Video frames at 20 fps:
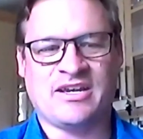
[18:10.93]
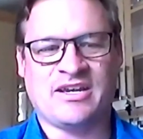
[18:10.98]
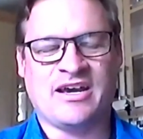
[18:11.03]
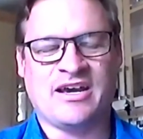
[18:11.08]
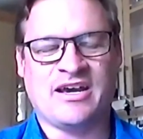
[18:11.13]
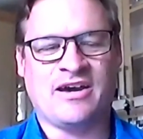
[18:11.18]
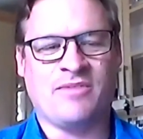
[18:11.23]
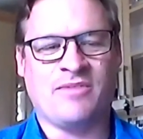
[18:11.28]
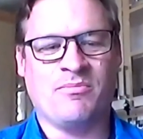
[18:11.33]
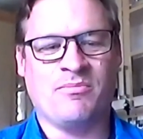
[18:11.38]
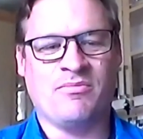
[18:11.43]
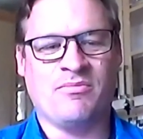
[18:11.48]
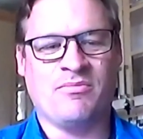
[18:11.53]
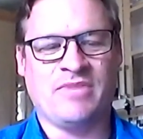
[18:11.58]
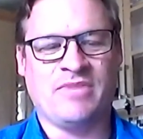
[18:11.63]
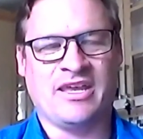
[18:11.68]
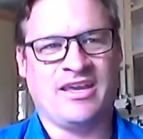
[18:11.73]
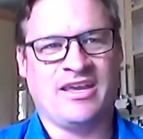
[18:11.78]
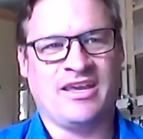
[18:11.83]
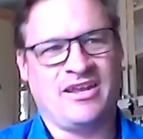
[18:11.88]
A
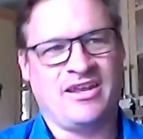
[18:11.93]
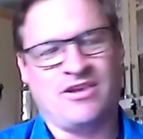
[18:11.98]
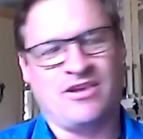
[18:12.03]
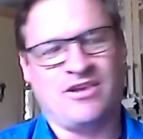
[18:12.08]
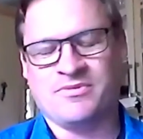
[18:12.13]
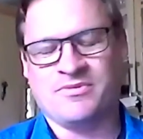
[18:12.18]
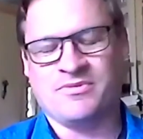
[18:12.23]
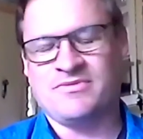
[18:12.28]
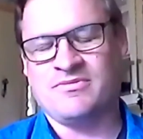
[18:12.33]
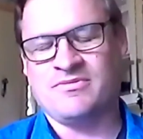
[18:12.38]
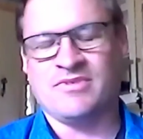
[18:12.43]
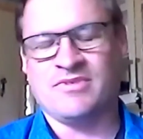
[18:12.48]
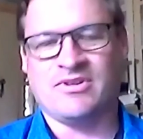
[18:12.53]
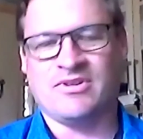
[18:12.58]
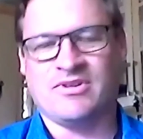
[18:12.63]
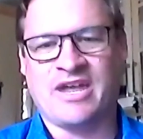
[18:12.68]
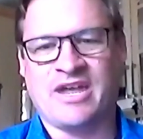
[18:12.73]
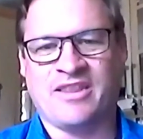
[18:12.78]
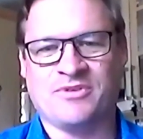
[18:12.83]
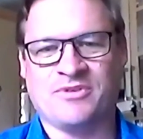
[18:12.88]

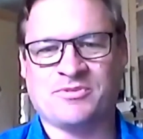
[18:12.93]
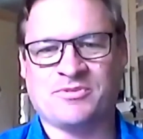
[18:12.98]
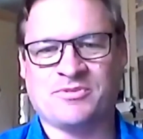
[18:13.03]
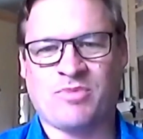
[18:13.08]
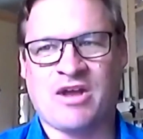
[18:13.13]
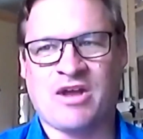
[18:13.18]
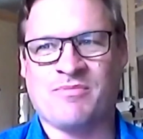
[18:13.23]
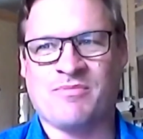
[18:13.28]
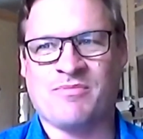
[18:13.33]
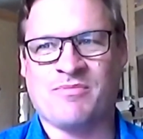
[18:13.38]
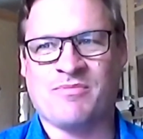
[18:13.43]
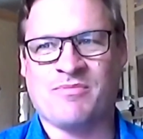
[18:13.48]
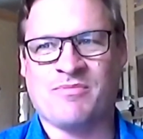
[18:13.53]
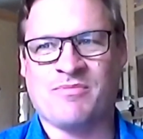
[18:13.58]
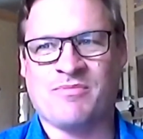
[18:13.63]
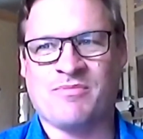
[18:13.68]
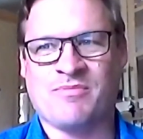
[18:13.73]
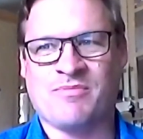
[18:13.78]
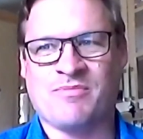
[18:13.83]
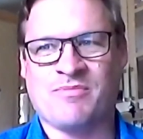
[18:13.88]
lot of those problems
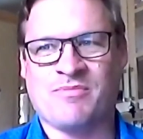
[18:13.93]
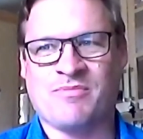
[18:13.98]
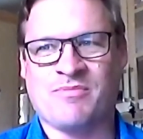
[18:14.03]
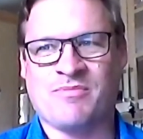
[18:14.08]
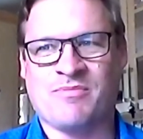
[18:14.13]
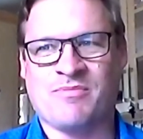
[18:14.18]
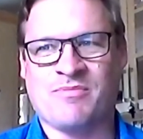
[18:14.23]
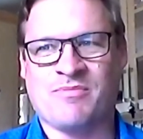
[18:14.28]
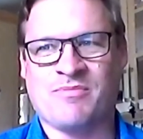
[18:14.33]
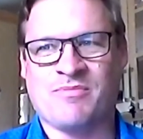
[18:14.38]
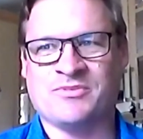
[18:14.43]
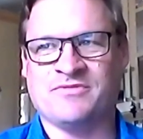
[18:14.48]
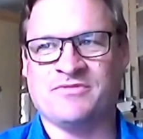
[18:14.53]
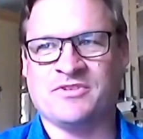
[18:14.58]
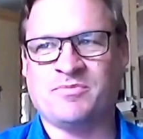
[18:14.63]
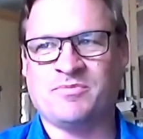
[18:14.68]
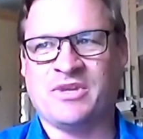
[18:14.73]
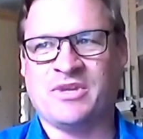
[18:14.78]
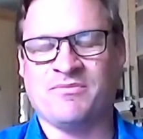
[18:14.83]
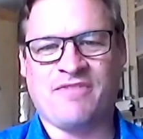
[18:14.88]

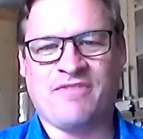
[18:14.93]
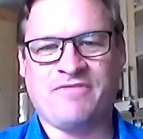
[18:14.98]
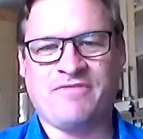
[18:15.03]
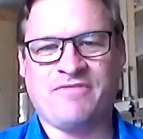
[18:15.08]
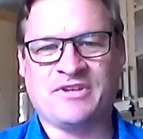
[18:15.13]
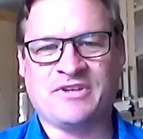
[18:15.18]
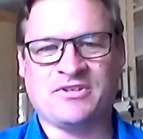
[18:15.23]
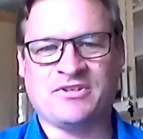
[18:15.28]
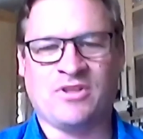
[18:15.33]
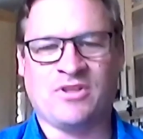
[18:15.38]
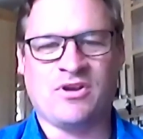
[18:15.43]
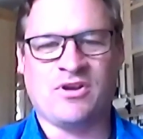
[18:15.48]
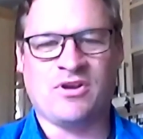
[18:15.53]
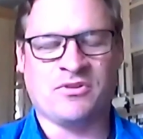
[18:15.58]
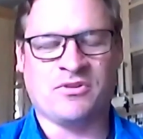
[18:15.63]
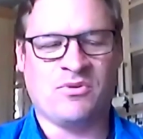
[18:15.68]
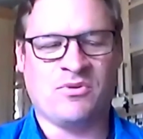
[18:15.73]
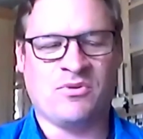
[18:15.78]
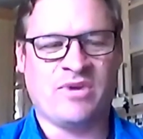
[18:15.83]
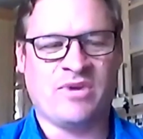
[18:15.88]
have just been kind of
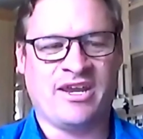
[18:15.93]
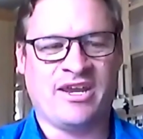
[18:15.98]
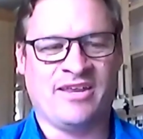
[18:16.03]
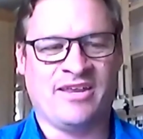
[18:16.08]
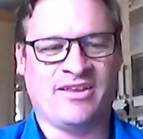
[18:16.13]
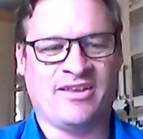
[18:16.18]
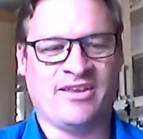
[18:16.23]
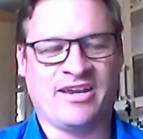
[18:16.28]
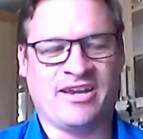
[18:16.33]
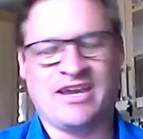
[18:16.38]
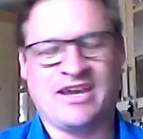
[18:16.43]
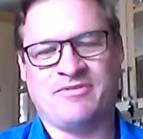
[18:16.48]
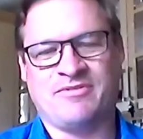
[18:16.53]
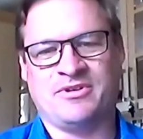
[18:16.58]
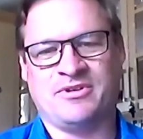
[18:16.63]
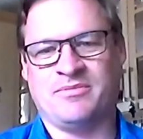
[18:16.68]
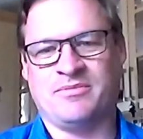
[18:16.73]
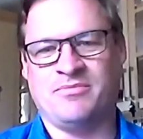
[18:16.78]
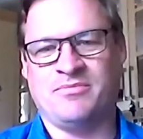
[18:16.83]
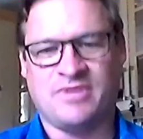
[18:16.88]
fixed along the way. Like I have
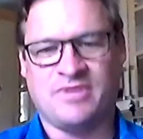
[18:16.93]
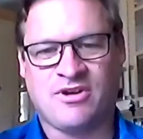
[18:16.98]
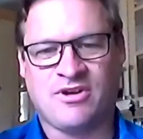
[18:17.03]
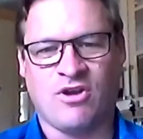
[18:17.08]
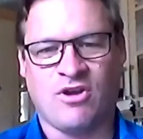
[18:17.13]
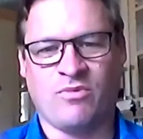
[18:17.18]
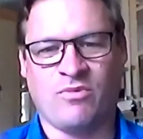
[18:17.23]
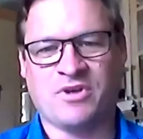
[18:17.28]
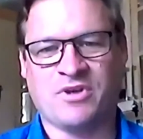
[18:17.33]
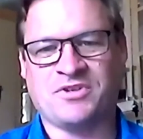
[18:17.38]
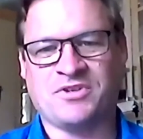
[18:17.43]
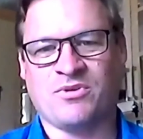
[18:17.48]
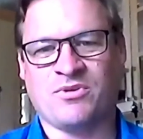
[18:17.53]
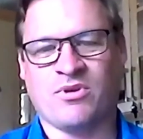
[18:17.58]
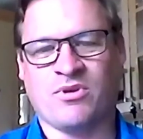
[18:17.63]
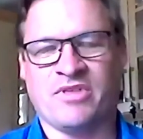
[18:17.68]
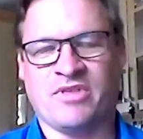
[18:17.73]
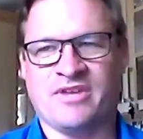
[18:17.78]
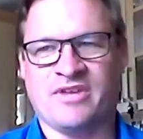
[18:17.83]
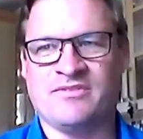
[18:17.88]
a hardware store
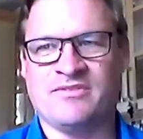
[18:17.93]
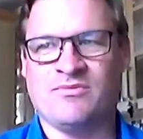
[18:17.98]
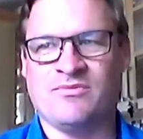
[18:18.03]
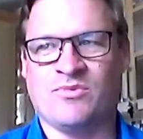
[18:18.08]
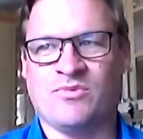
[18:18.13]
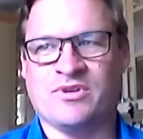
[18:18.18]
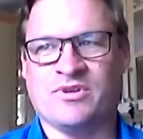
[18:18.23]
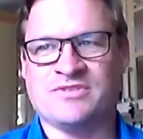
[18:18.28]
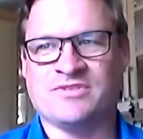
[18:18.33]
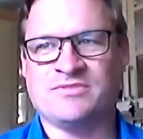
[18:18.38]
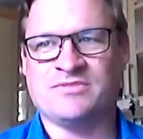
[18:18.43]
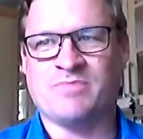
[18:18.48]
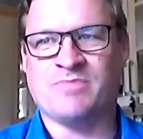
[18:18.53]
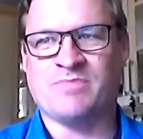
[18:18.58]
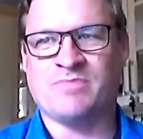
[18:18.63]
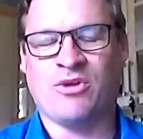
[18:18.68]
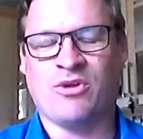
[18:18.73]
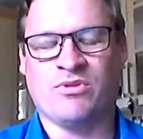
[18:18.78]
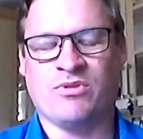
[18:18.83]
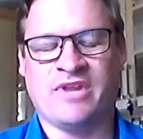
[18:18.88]
that was my
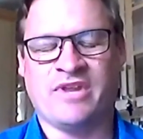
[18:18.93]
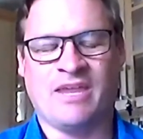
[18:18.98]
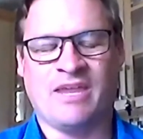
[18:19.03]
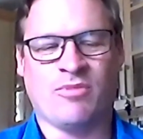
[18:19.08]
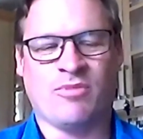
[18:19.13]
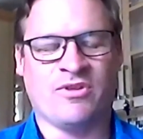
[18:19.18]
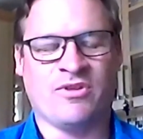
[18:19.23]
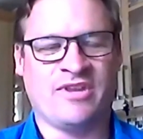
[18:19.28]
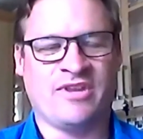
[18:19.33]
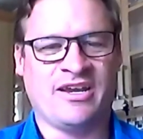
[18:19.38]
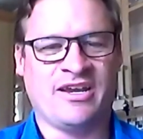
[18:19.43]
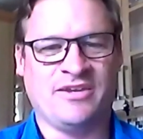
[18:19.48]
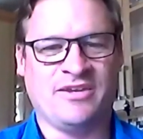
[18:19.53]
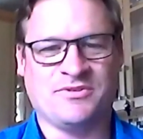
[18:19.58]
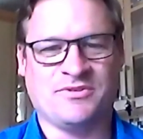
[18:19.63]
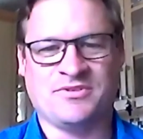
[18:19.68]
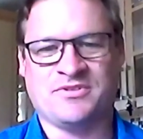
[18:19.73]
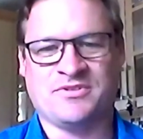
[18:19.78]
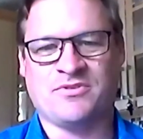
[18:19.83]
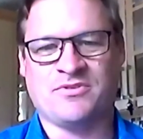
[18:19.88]
old neighbor that I use as a
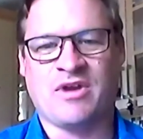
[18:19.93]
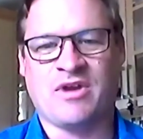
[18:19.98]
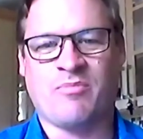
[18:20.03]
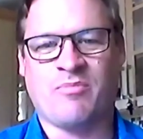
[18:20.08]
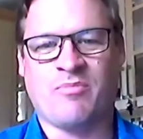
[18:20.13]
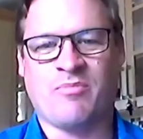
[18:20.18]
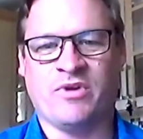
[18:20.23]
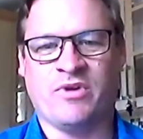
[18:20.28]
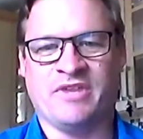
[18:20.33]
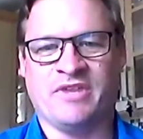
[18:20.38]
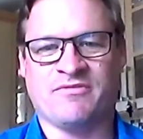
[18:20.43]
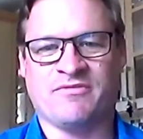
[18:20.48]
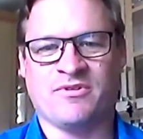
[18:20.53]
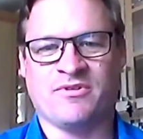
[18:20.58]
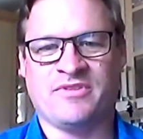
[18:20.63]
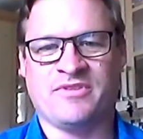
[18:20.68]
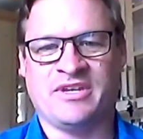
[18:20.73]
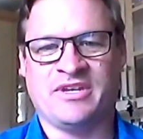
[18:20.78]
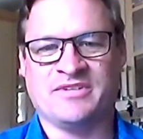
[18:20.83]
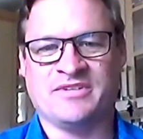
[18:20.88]
drop point for
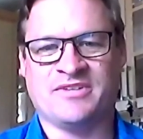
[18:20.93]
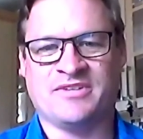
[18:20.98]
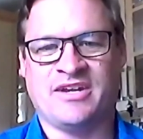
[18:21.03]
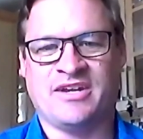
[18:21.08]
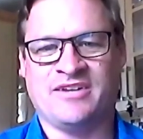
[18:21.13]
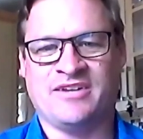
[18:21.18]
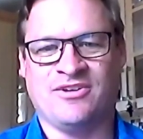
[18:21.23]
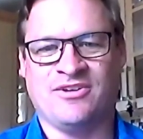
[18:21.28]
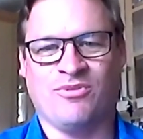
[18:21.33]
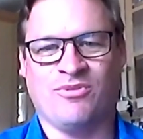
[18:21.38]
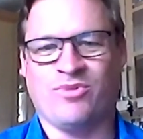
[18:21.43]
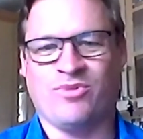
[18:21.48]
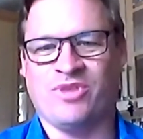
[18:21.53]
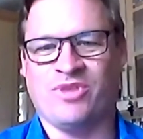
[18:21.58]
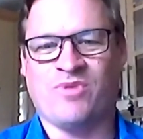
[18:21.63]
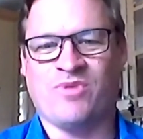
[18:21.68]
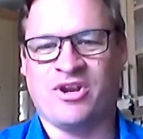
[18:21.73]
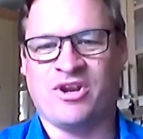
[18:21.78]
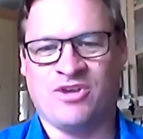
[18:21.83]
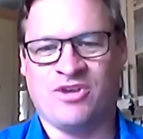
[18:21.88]
things that I don't really want to
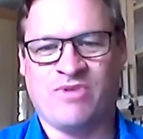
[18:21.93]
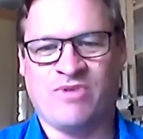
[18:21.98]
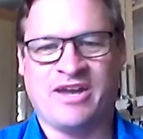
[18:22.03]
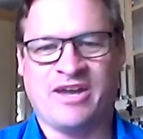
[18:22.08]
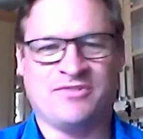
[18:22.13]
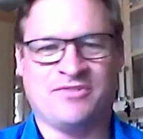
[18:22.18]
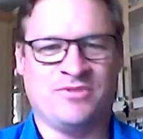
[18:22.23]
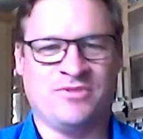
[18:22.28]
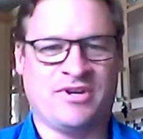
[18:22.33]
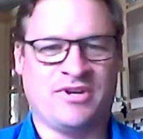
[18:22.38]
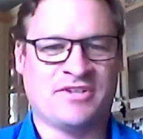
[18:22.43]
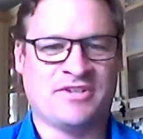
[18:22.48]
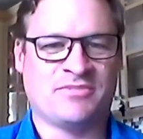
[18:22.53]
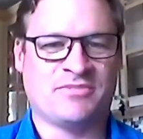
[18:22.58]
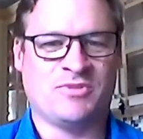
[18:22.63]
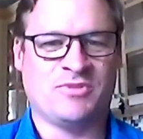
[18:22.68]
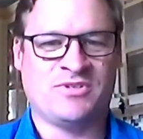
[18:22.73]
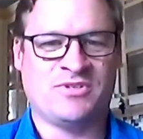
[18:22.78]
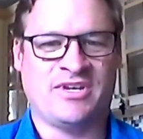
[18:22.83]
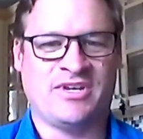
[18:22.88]
go out to a customer
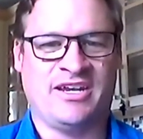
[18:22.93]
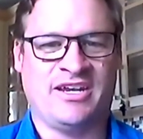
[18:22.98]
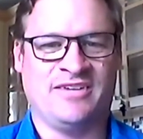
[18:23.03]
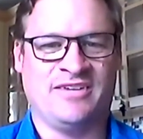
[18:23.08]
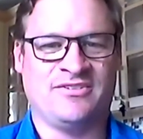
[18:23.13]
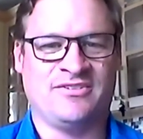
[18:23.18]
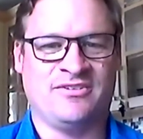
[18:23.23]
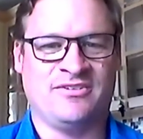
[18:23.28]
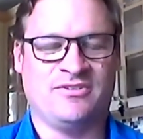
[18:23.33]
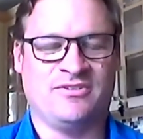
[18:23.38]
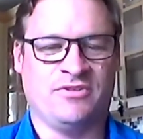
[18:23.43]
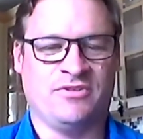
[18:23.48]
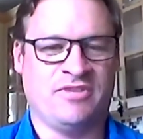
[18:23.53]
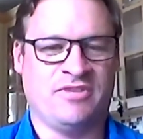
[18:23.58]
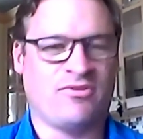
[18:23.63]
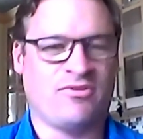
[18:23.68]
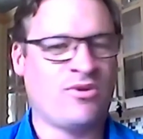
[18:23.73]
site to deliver.